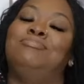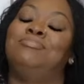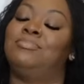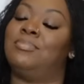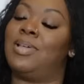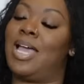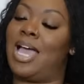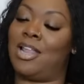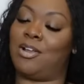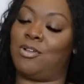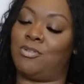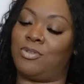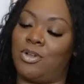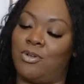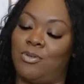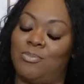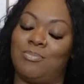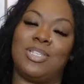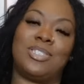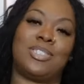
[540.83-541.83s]
mm, I don't
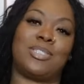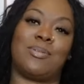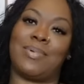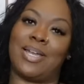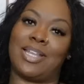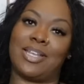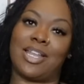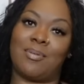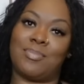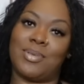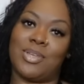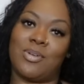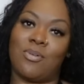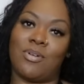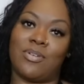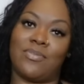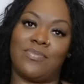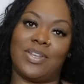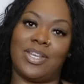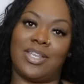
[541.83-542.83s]
know, Mister might not be
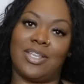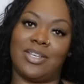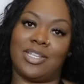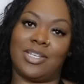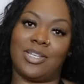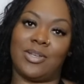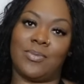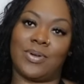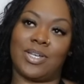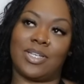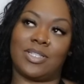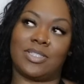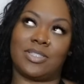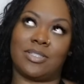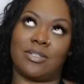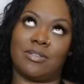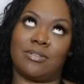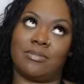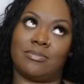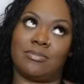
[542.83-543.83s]
going for that anyway, so